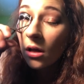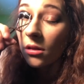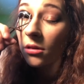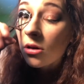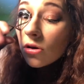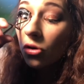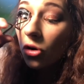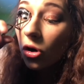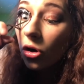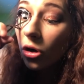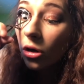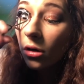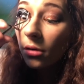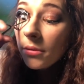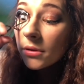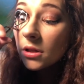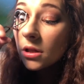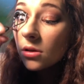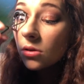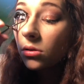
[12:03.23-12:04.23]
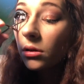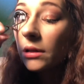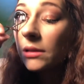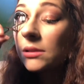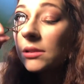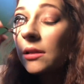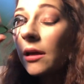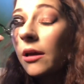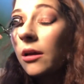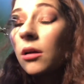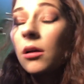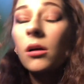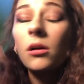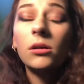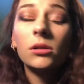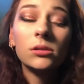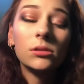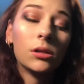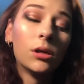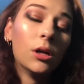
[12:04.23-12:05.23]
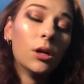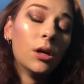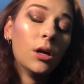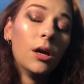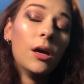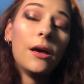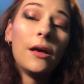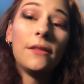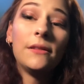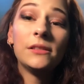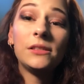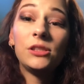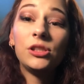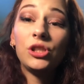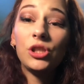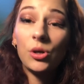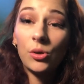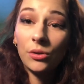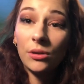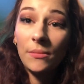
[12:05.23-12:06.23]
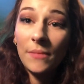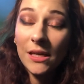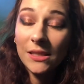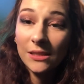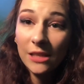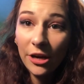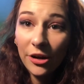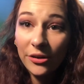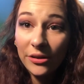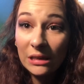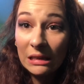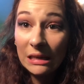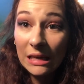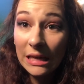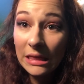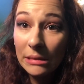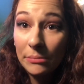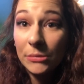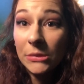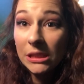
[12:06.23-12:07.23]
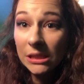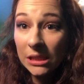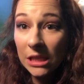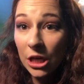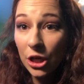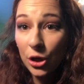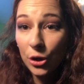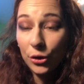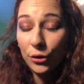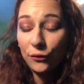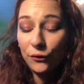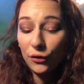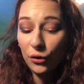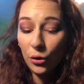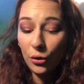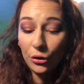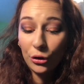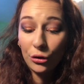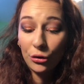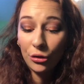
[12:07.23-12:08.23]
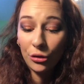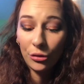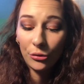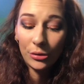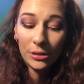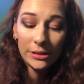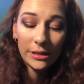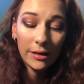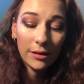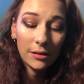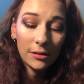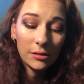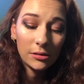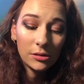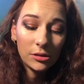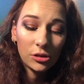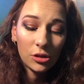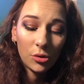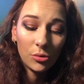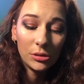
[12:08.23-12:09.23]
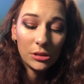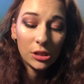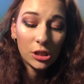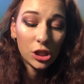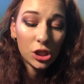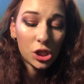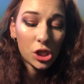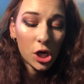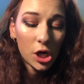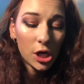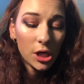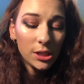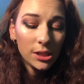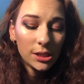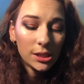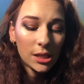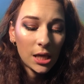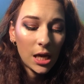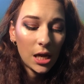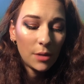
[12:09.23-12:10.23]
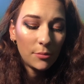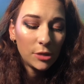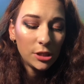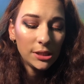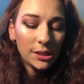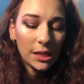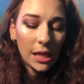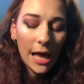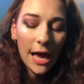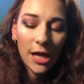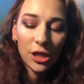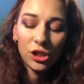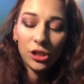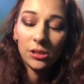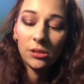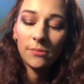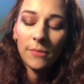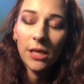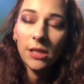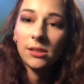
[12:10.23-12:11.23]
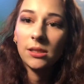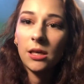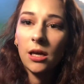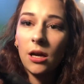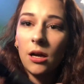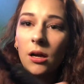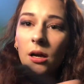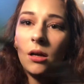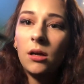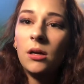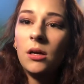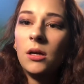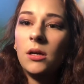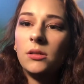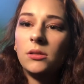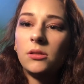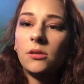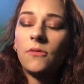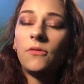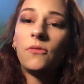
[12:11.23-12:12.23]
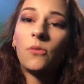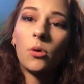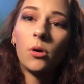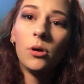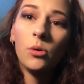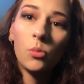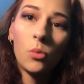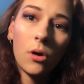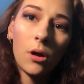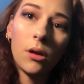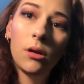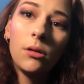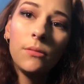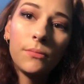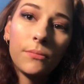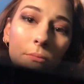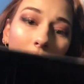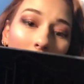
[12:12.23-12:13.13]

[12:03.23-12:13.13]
they'll curl, but they don't like staying curled. And this is the only mascara that can get them to stay curled for longer than 3 seconds. So it's the Tarts Cameras Lashes Mascara. It's a 4-in-1.